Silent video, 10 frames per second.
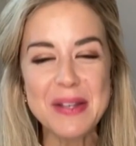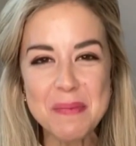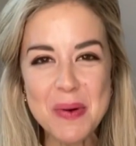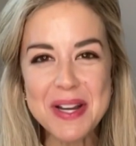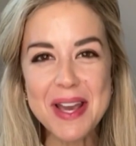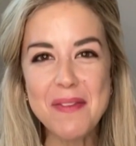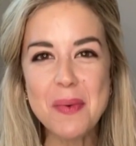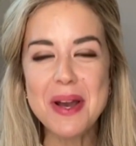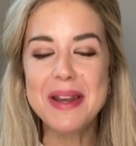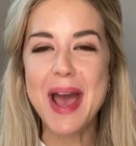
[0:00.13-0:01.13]
Good morning,
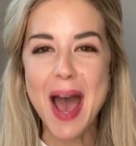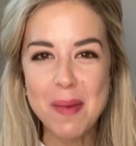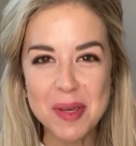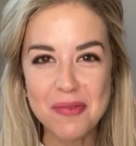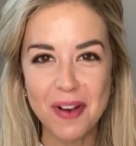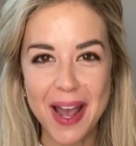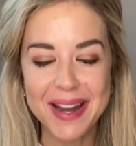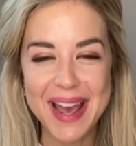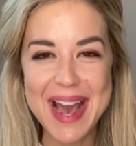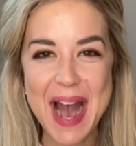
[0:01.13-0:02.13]
everyone. Happy
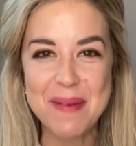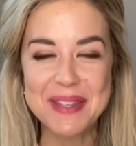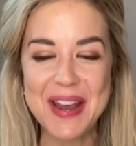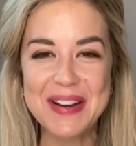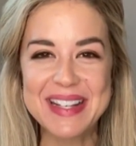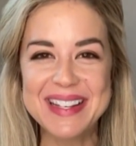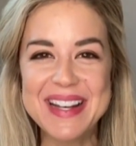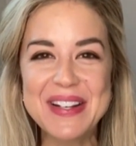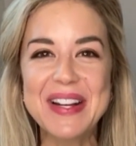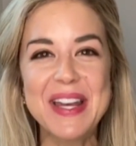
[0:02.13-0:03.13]
Friday. I'm Kara
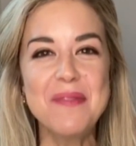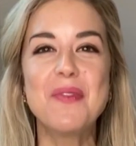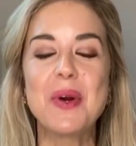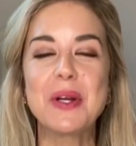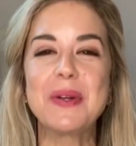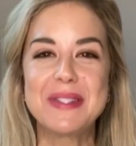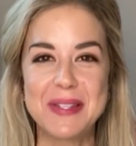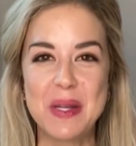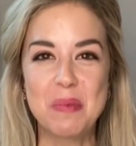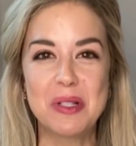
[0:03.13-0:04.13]
Kinnear, in for
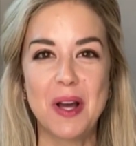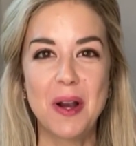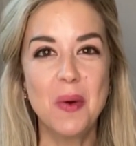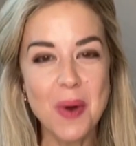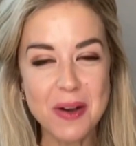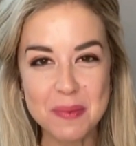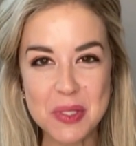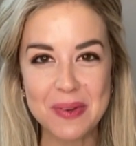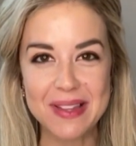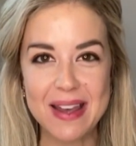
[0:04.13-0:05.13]
Christine Pullara. Welcome
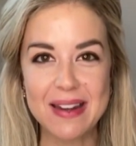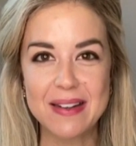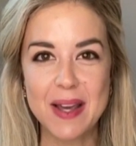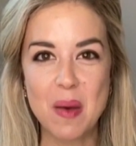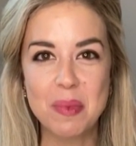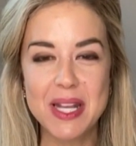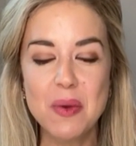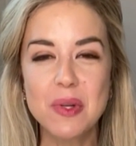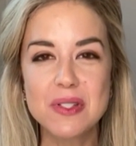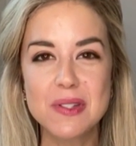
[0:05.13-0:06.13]
to Atlanta and
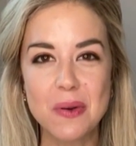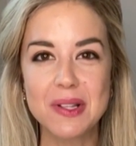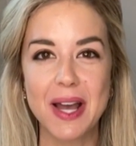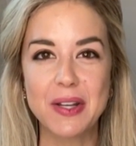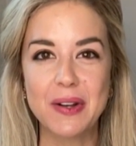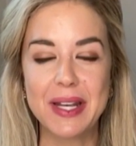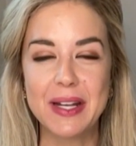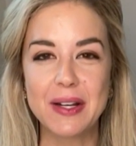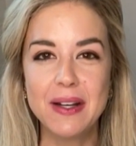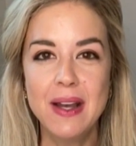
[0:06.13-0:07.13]
Company. We're so glad you're
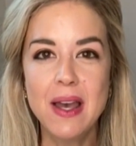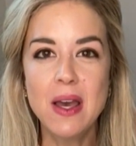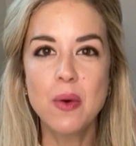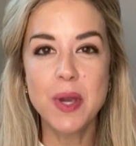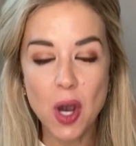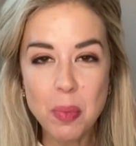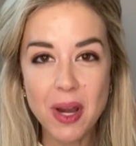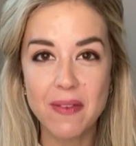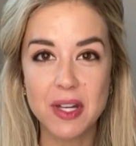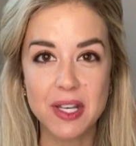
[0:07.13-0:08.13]
here. We hope
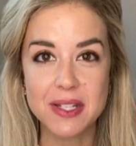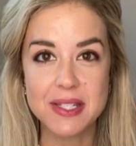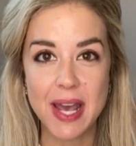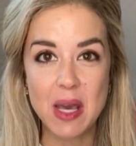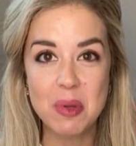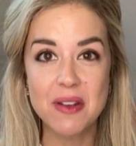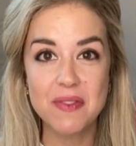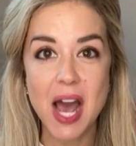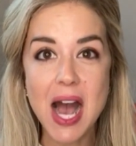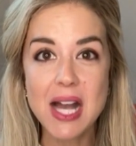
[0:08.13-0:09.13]
you're having a good day, but
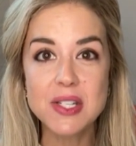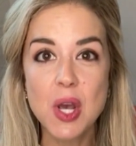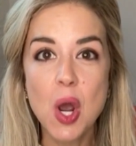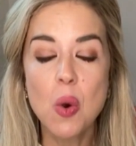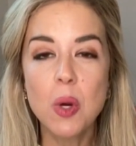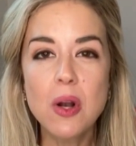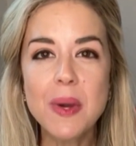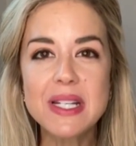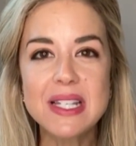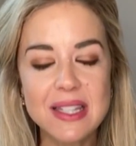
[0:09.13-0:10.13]
if not, we're
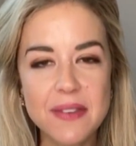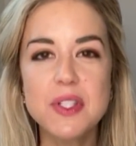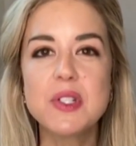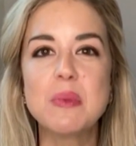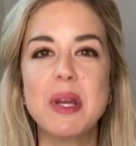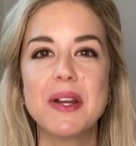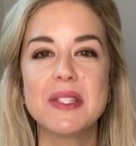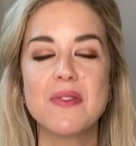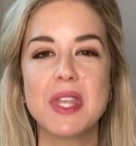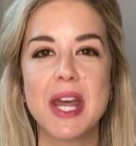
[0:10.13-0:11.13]
going to lift your
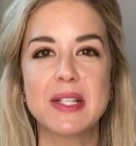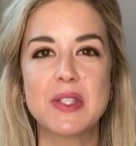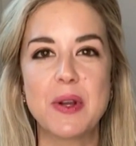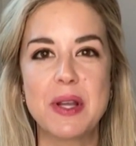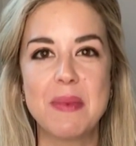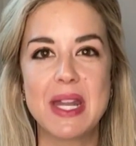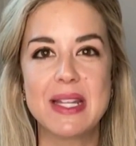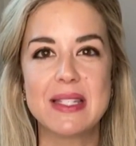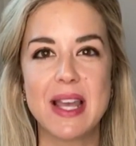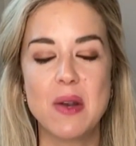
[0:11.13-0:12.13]
spirits for the next 30
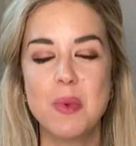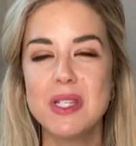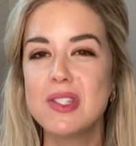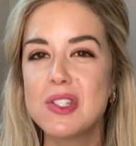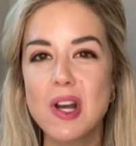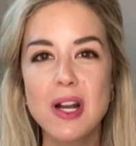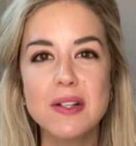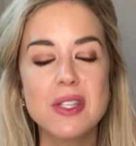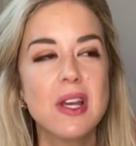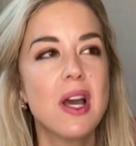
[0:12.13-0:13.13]
minutes, and we
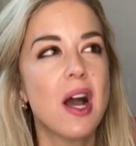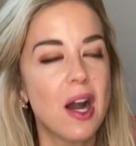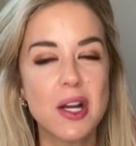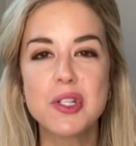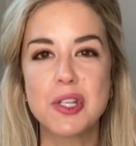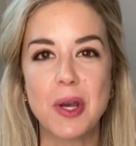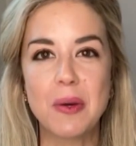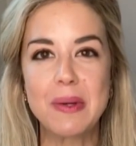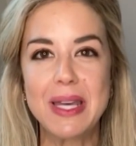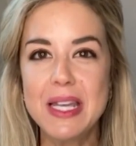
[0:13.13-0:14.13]
start our
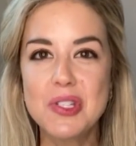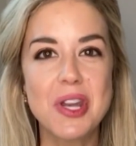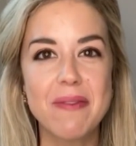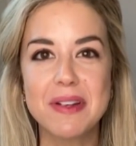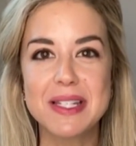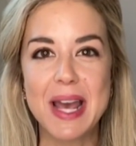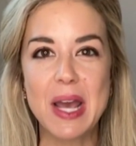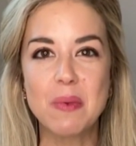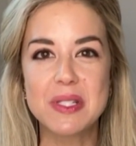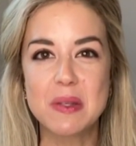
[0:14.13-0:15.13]
show each and every
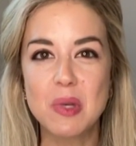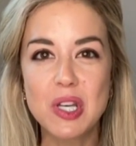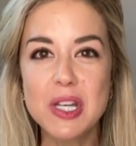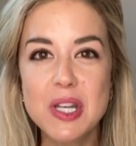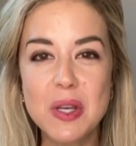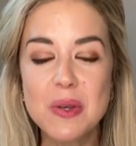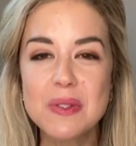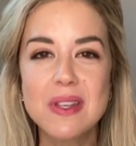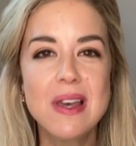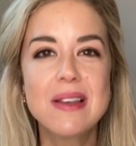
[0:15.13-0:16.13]
day with some good
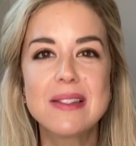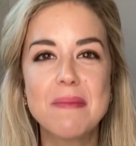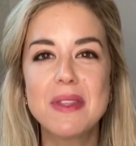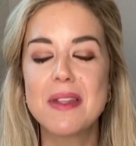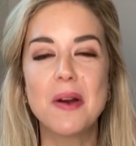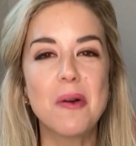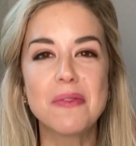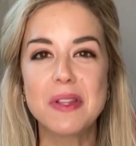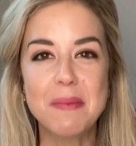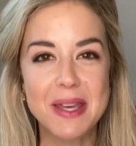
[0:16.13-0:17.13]
news, something that'll
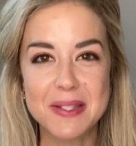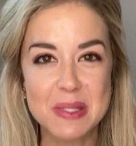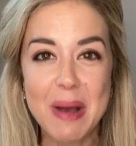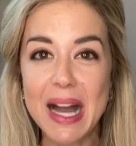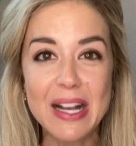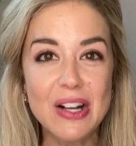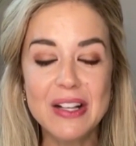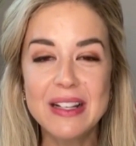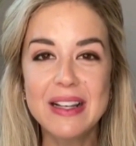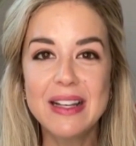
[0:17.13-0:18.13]
hopefully make you
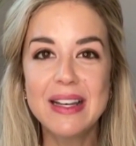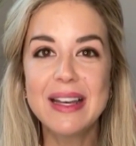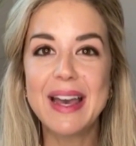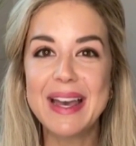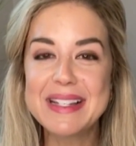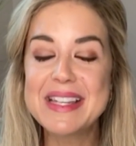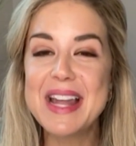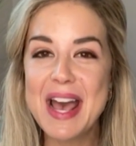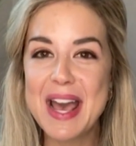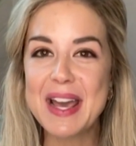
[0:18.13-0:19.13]
smile and
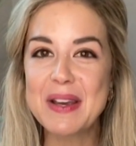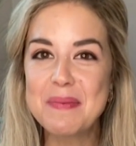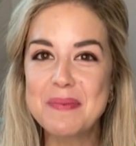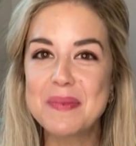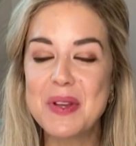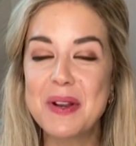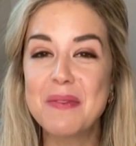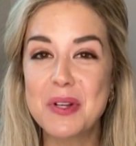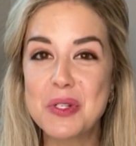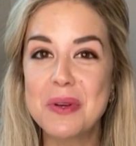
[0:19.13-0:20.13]
today, you're in
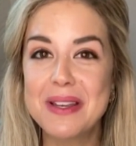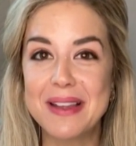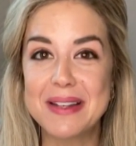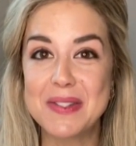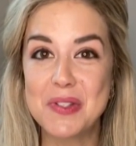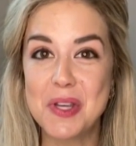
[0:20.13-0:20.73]
for a treat, ladies